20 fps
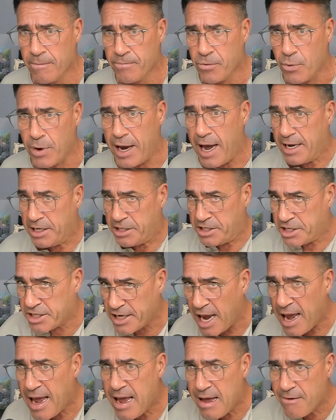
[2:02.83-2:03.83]
We got to
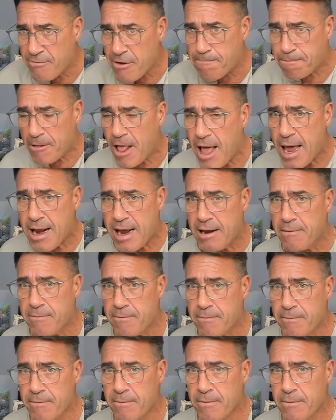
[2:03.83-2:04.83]
save the planet.
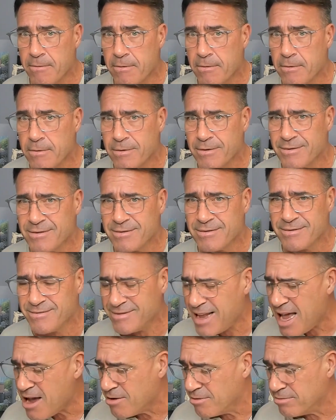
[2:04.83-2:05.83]

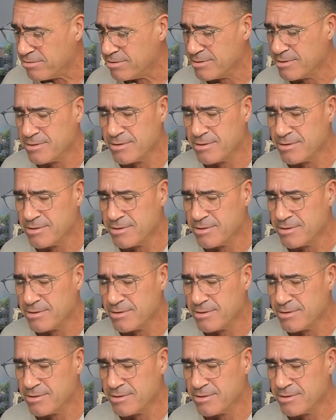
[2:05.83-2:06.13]
No,